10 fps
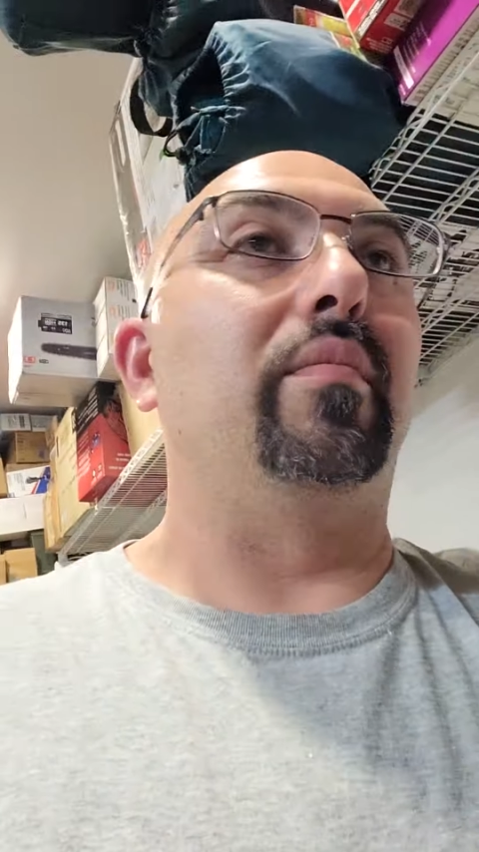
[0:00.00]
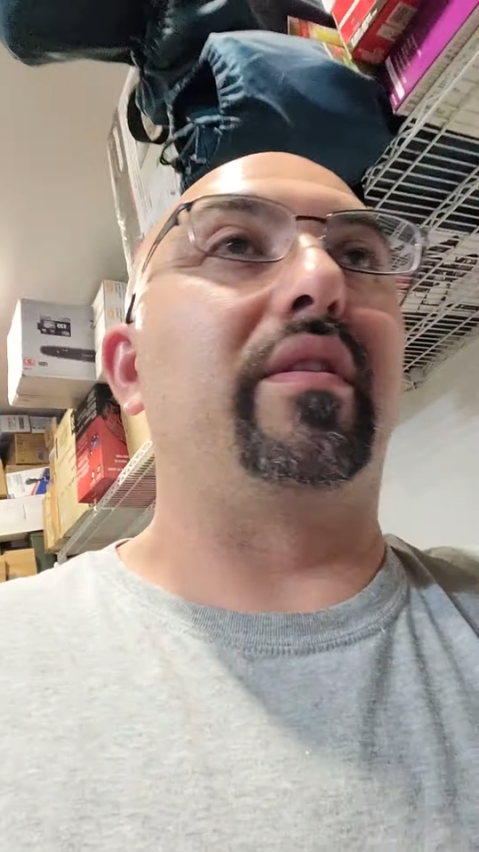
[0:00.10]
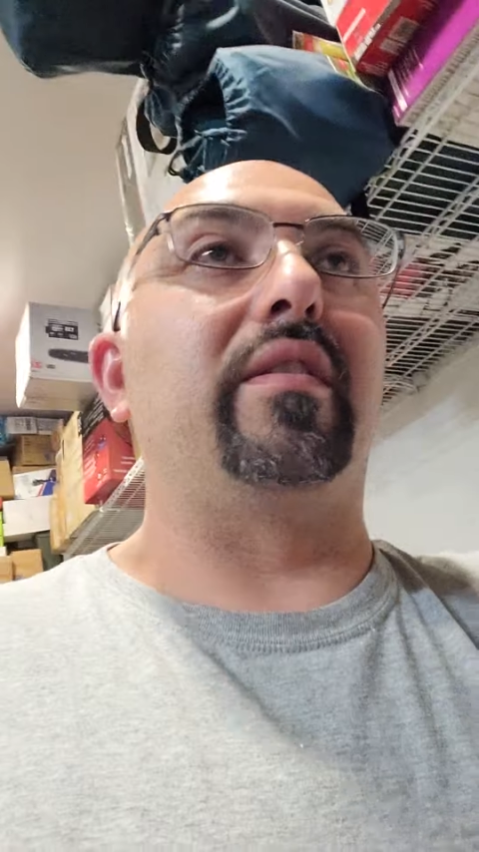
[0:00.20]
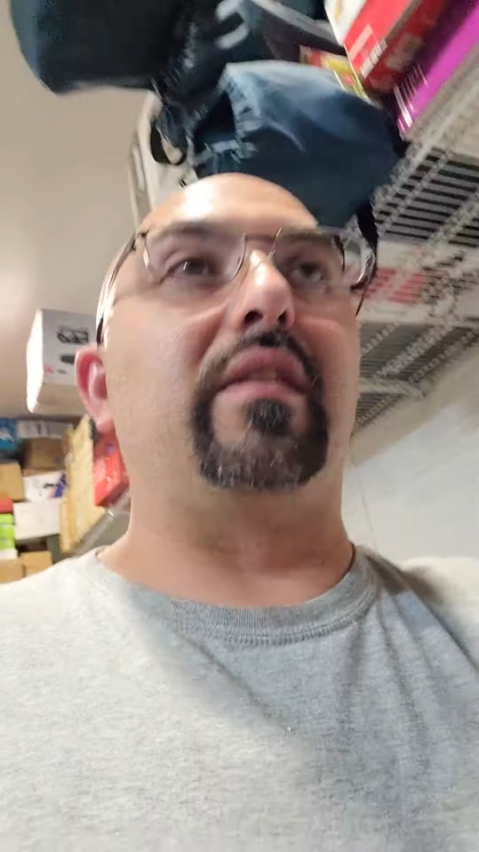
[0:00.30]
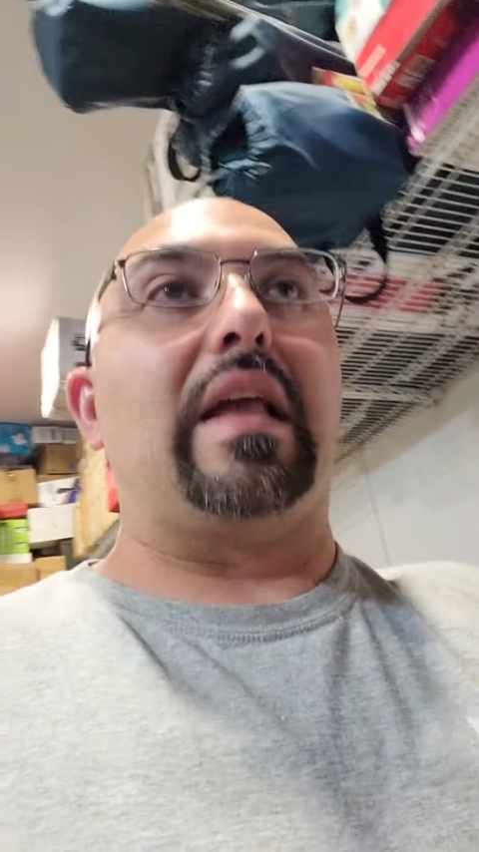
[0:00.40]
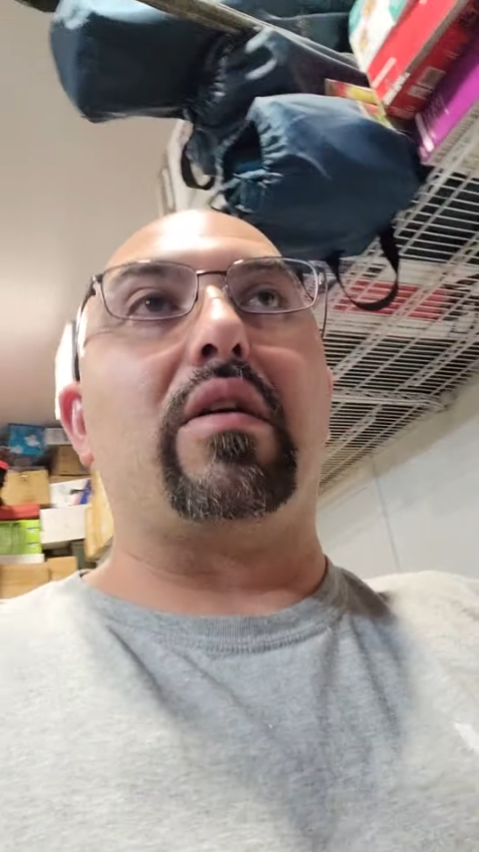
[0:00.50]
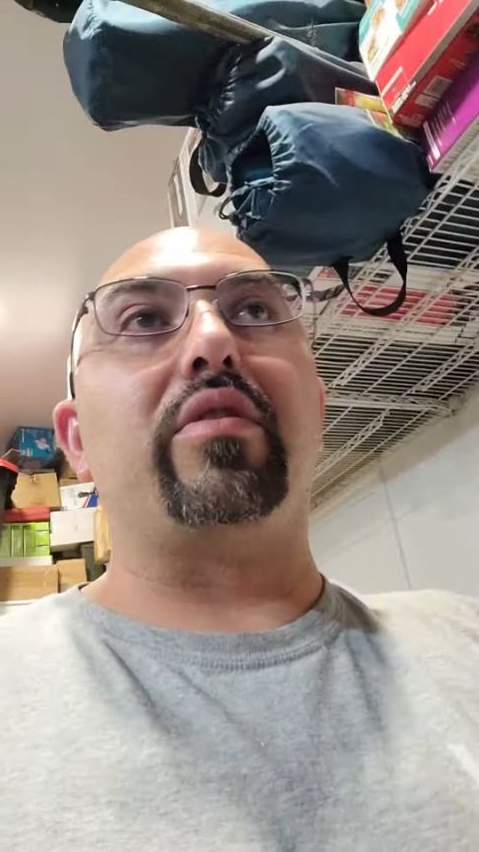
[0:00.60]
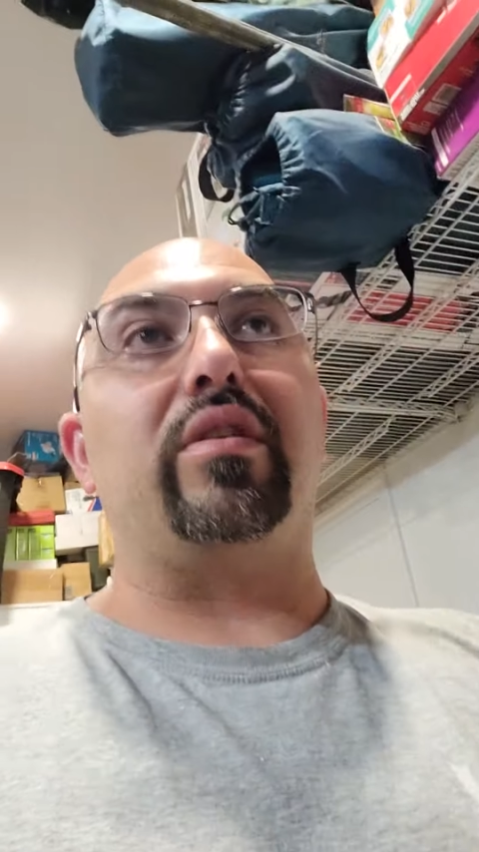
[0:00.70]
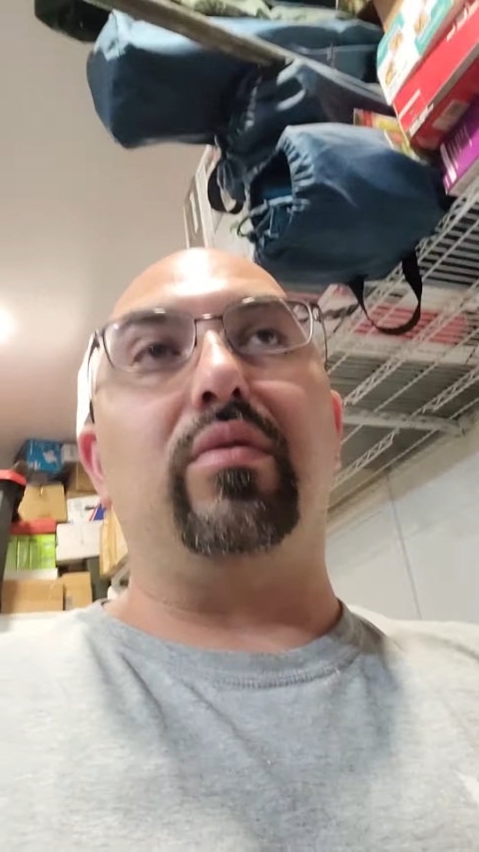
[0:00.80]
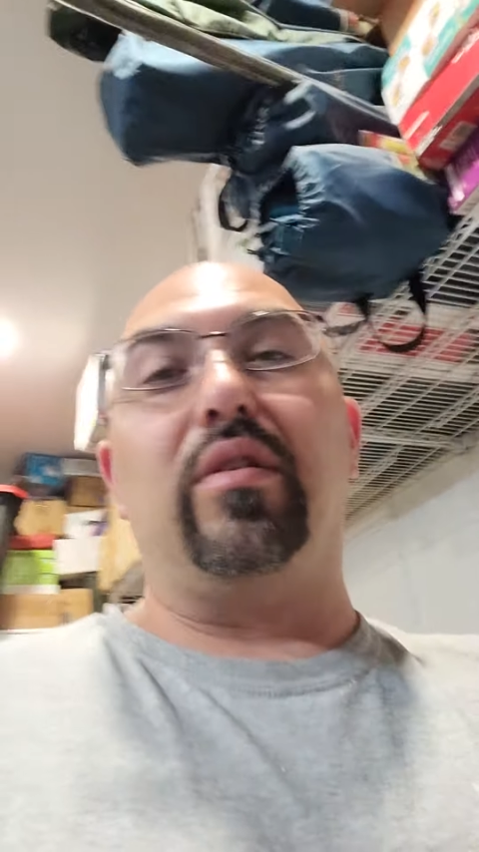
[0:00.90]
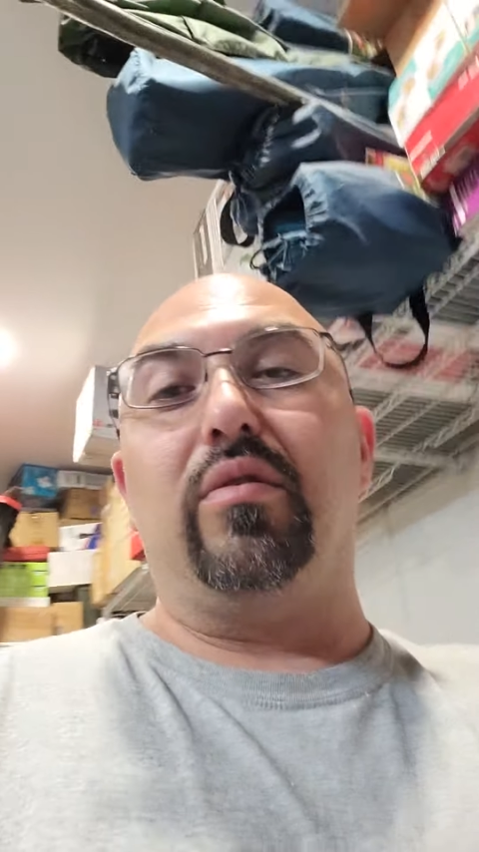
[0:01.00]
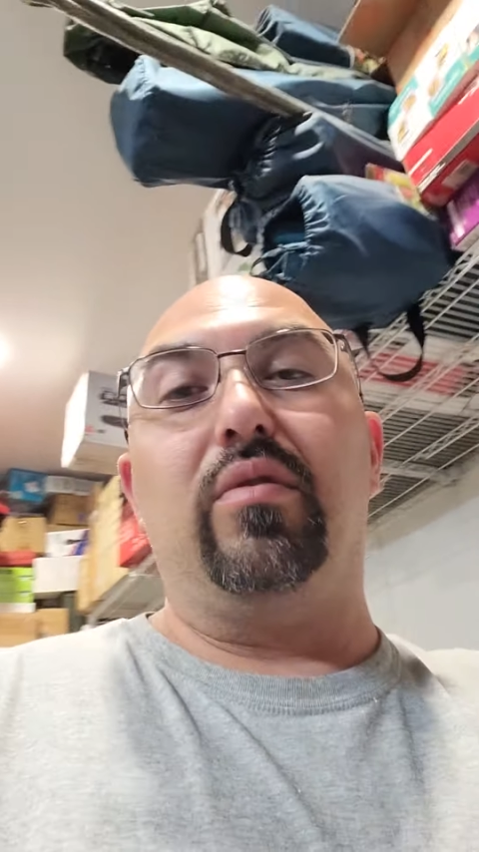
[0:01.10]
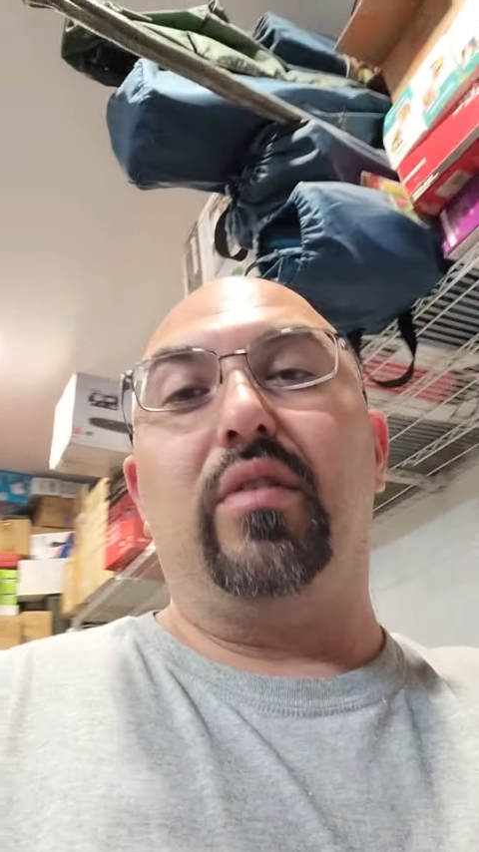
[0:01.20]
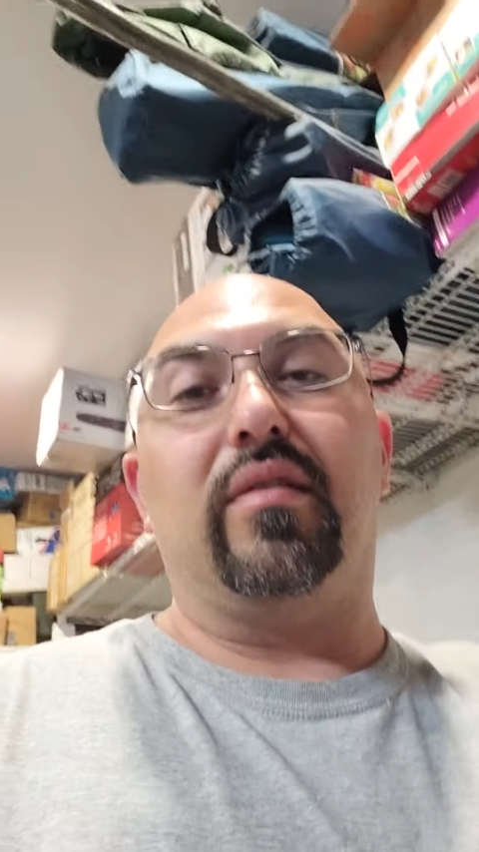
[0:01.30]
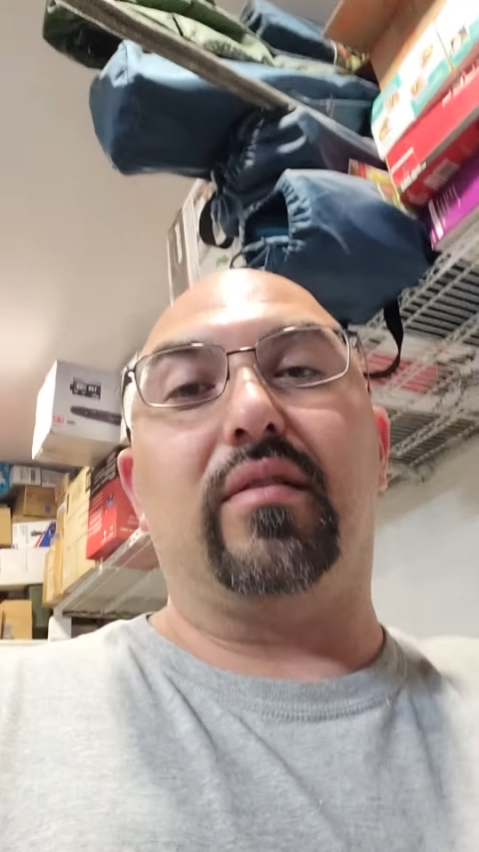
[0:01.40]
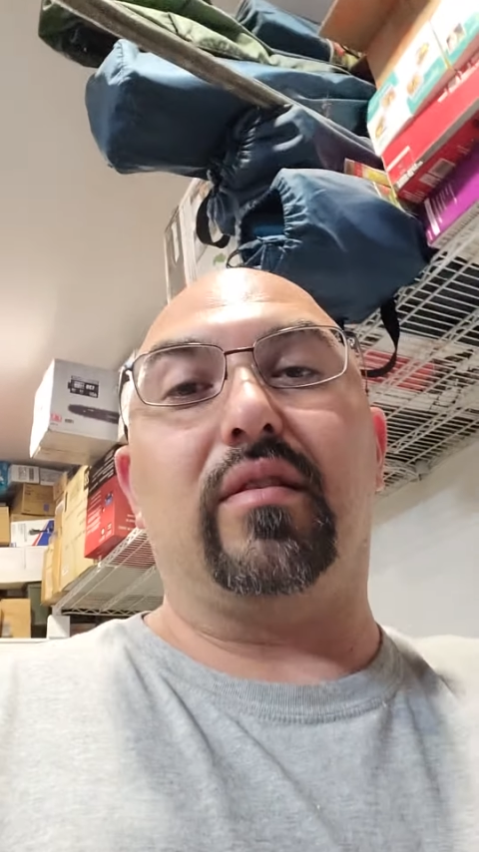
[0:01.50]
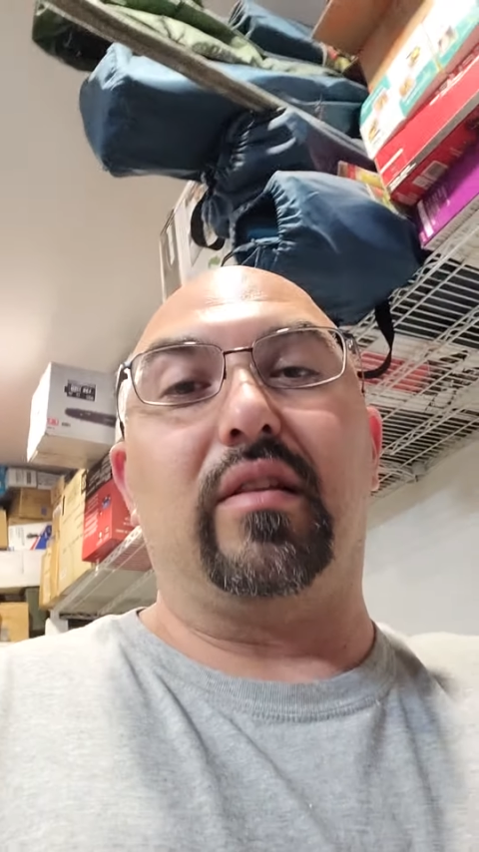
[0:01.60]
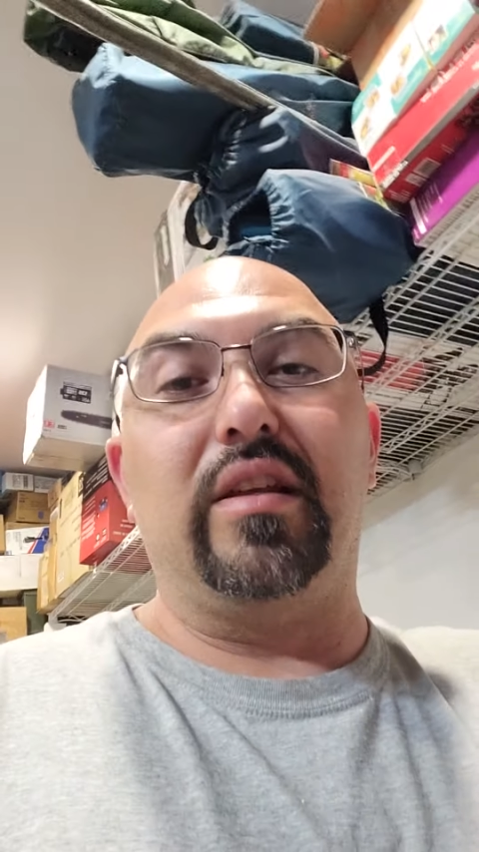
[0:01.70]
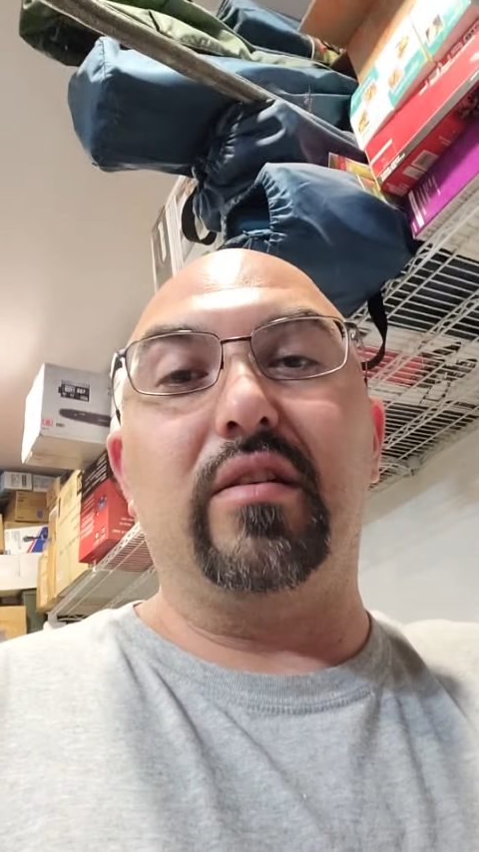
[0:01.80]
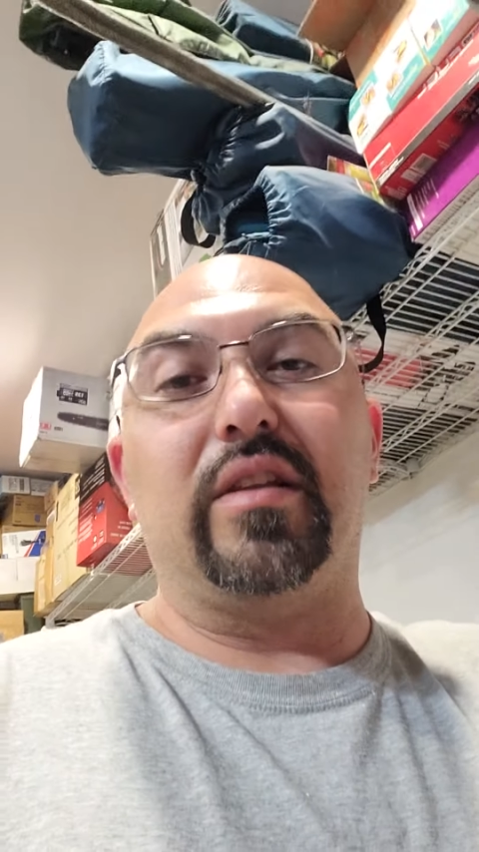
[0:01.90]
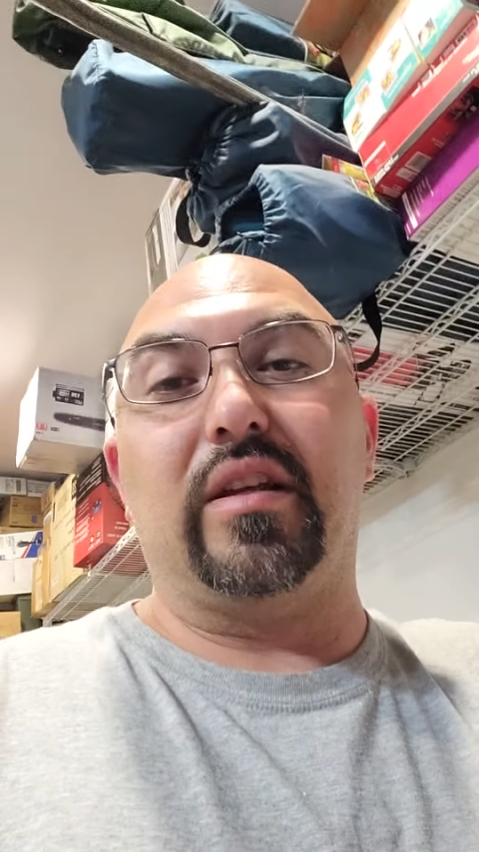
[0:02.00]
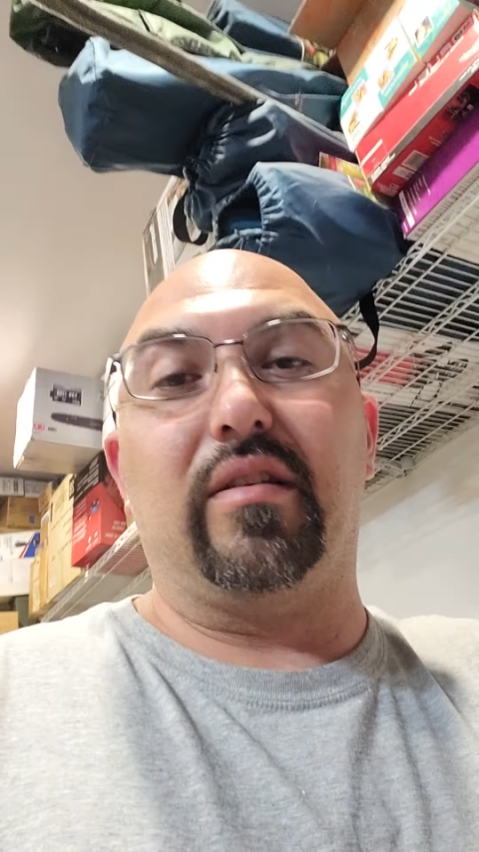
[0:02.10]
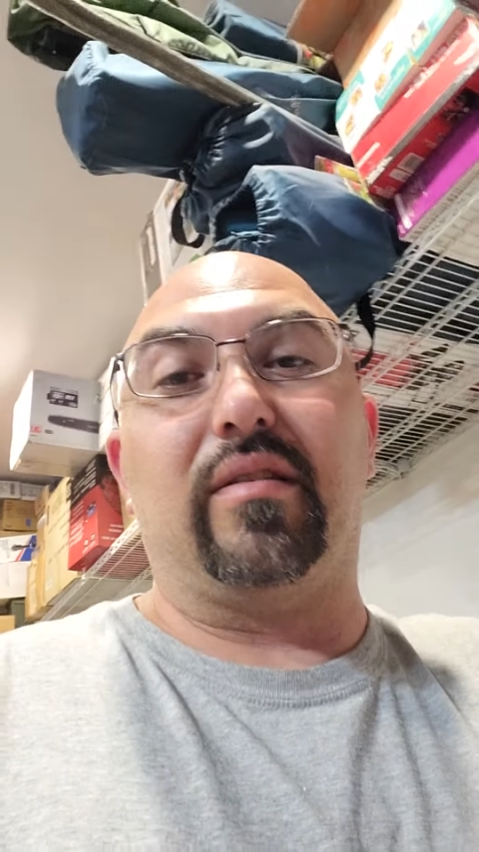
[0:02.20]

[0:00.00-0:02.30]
But they're allowing you to do this legally.